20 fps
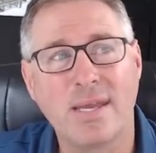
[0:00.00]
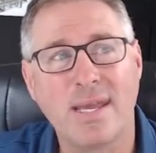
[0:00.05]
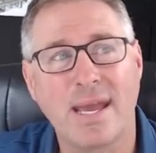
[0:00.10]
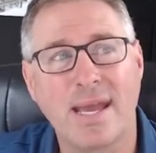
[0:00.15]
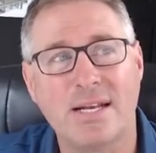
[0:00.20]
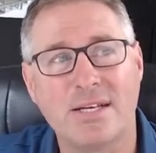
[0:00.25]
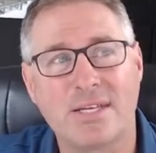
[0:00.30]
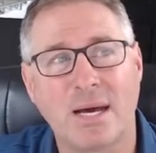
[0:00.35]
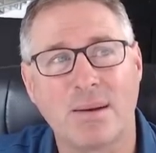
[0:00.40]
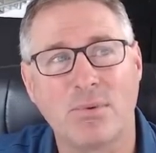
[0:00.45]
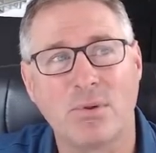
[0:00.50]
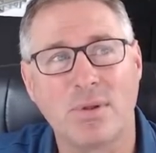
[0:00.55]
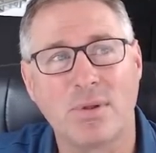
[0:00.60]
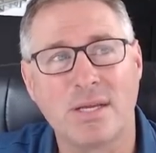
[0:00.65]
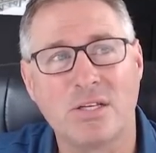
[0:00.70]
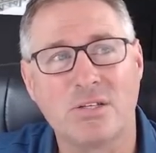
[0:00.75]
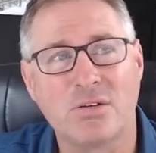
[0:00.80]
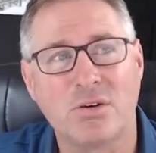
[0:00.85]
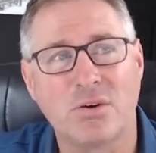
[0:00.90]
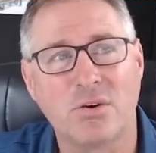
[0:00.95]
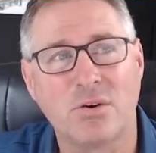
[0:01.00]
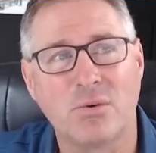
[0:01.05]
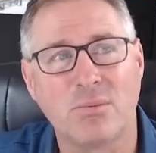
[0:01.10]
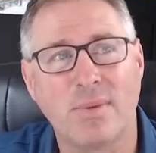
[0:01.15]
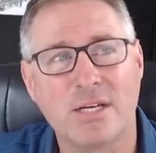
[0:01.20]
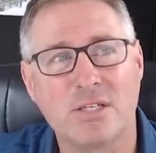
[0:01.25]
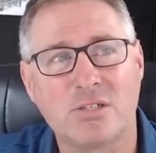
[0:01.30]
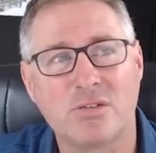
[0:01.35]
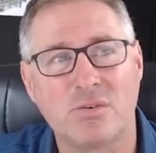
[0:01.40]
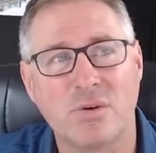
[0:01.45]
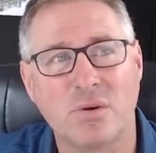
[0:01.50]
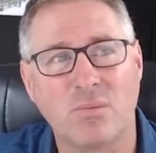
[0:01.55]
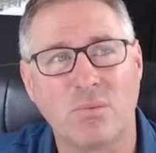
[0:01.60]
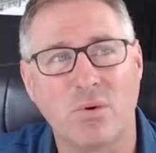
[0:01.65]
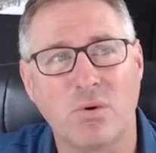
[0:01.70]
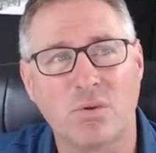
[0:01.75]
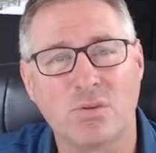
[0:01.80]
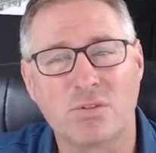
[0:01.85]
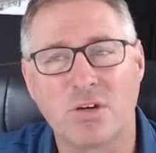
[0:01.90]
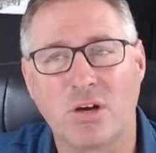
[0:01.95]
and double internal masonry
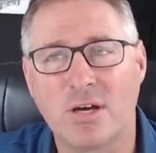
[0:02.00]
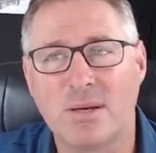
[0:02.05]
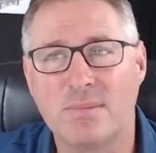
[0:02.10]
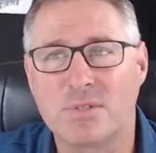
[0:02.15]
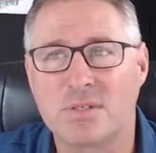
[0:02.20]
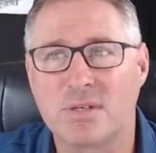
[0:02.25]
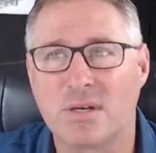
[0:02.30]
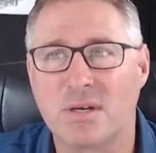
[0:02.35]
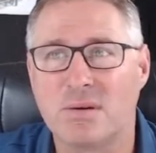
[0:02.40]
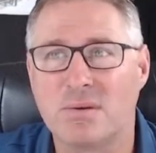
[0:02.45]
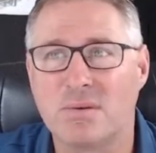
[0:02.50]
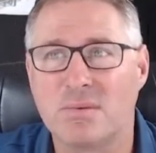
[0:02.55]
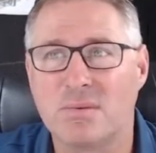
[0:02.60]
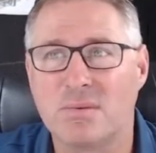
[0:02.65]
wall types. So